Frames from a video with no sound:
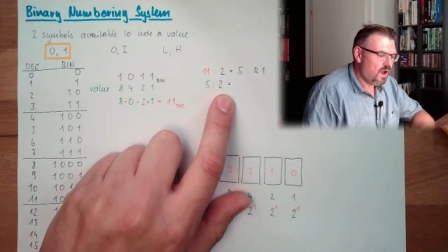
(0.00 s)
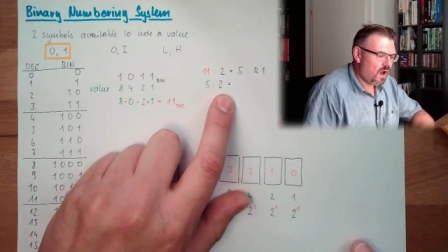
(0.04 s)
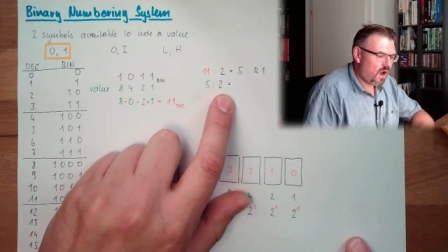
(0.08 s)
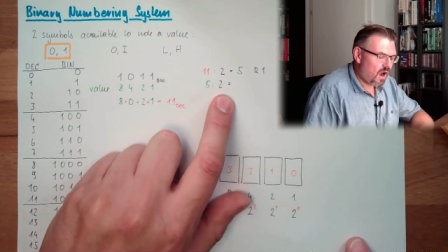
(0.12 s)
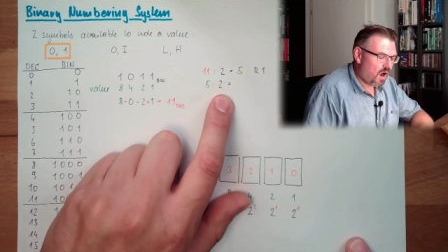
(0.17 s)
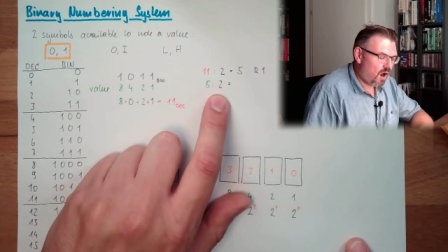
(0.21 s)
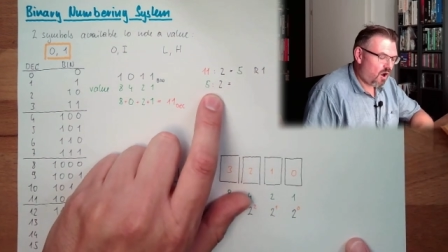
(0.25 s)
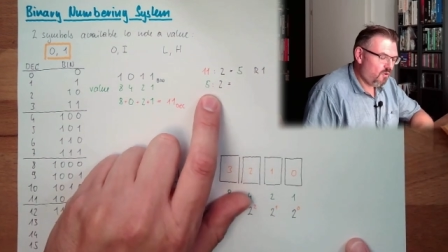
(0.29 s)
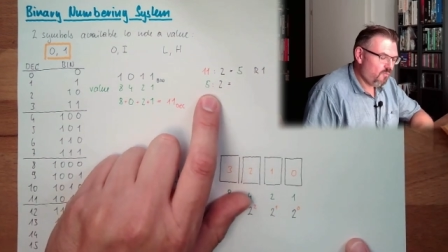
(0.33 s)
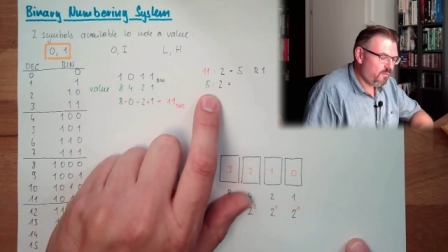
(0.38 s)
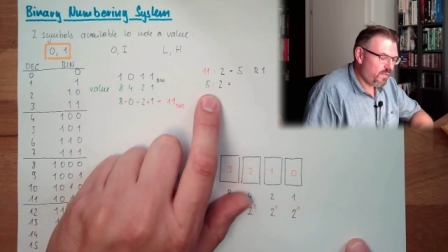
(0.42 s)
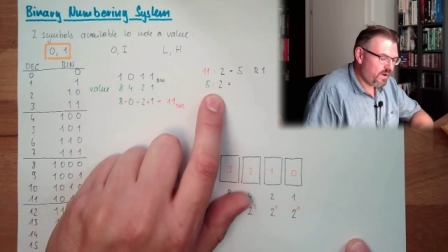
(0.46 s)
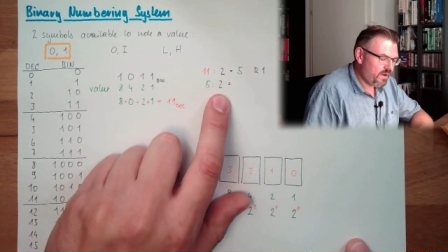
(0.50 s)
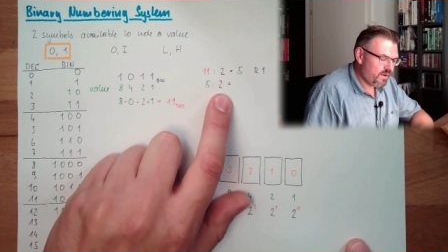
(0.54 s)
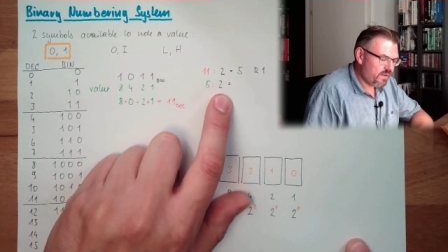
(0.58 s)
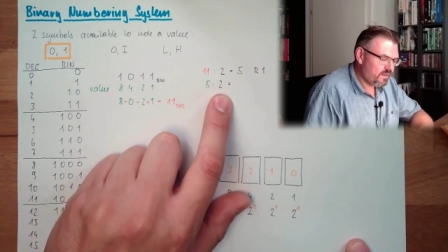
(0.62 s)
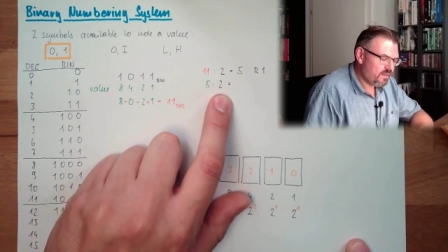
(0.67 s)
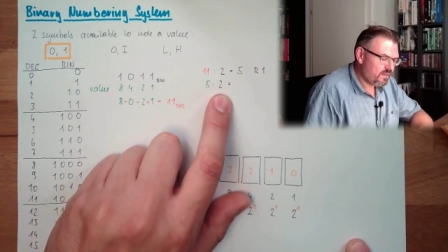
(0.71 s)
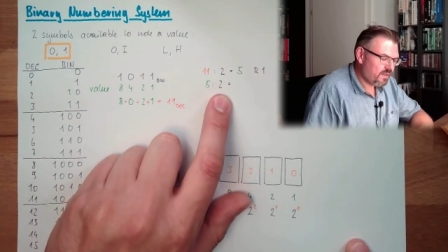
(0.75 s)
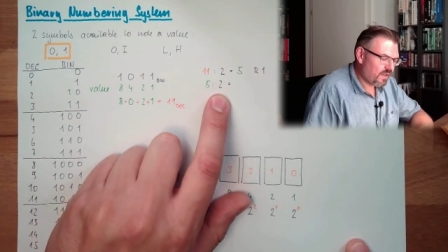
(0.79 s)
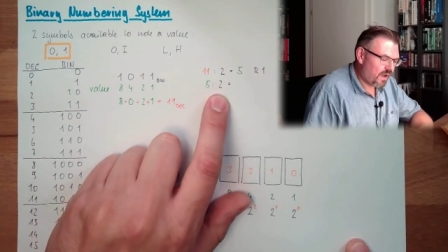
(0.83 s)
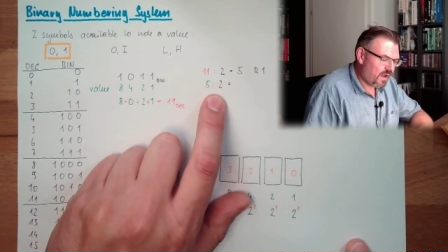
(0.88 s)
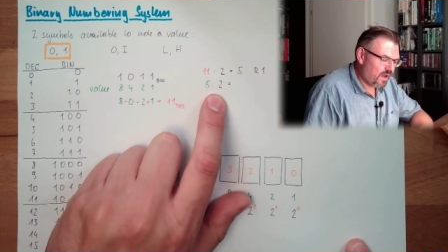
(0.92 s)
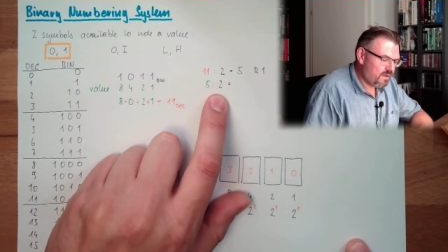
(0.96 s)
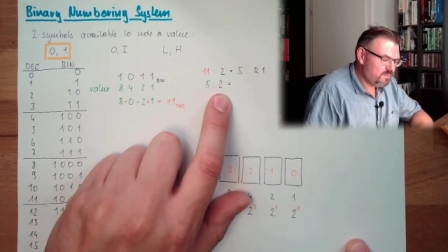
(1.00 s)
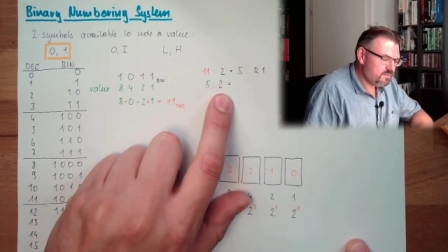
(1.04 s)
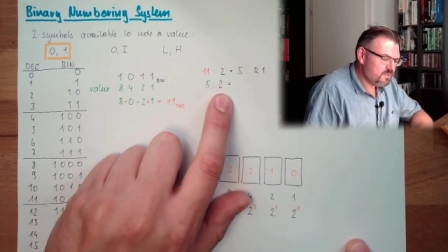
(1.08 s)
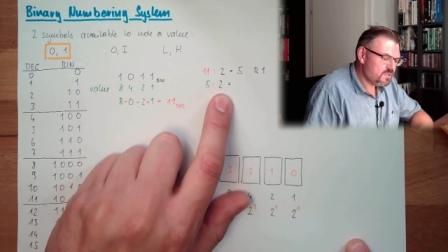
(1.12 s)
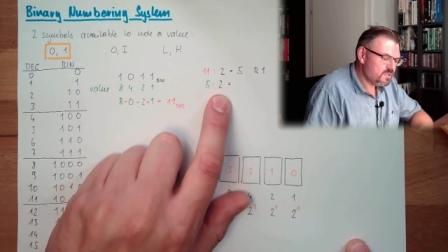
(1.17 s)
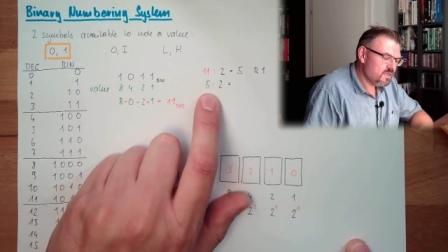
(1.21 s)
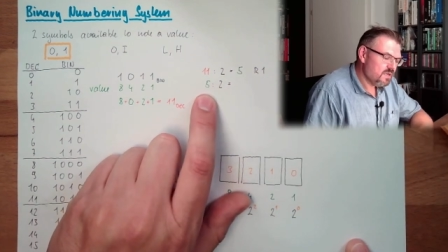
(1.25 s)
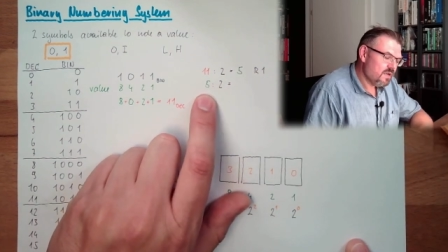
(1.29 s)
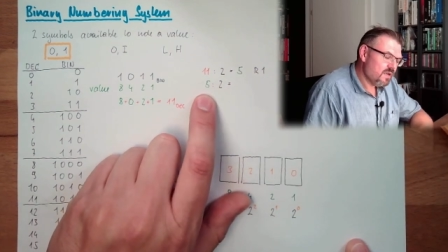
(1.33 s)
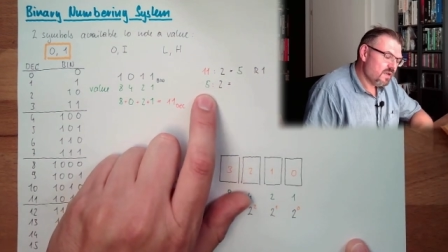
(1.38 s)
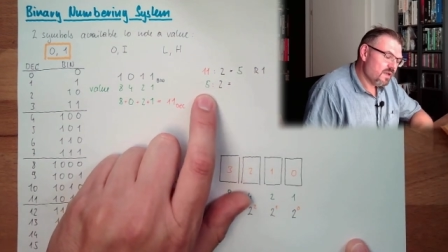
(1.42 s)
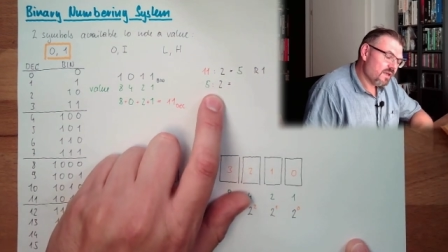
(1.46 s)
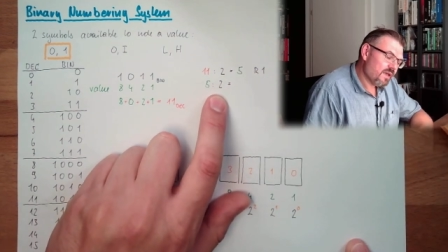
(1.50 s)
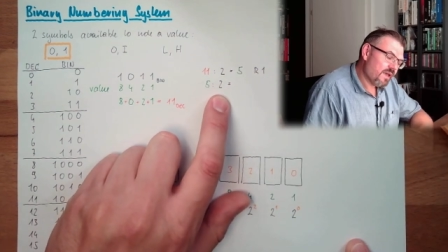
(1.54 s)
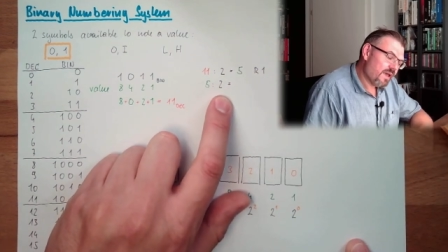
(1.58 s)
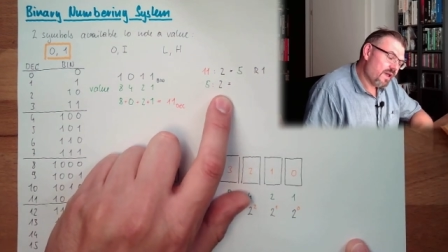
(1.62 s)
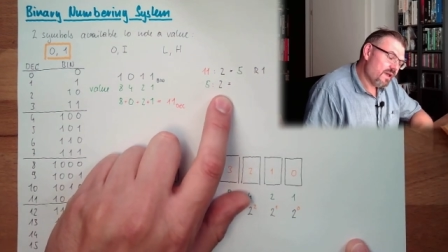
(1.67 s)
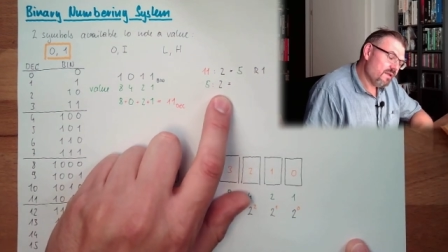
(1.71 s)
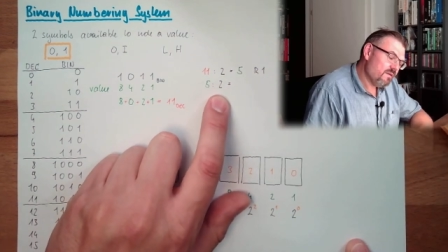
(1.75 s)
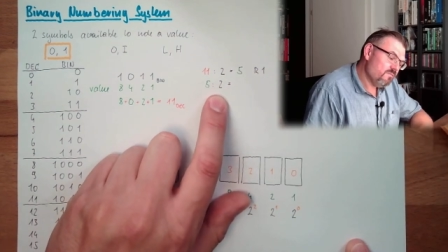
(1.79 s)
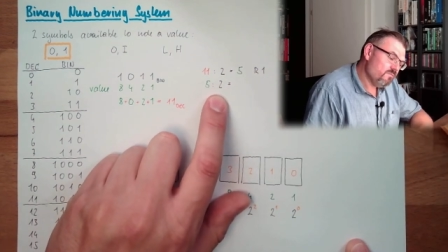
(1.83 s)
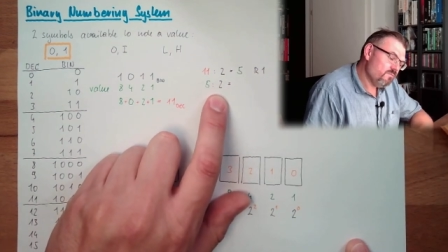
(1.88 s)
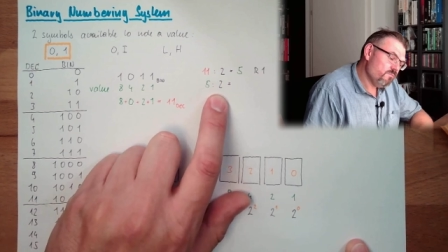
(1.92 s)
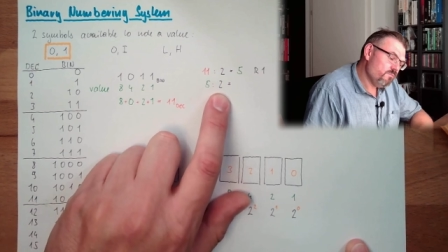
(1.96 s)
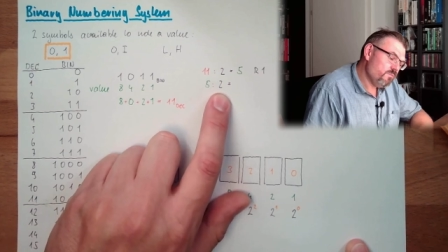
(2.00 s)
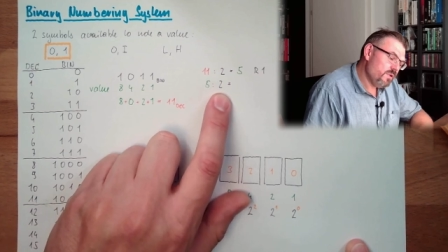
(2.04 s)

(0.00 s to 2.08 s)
How many times can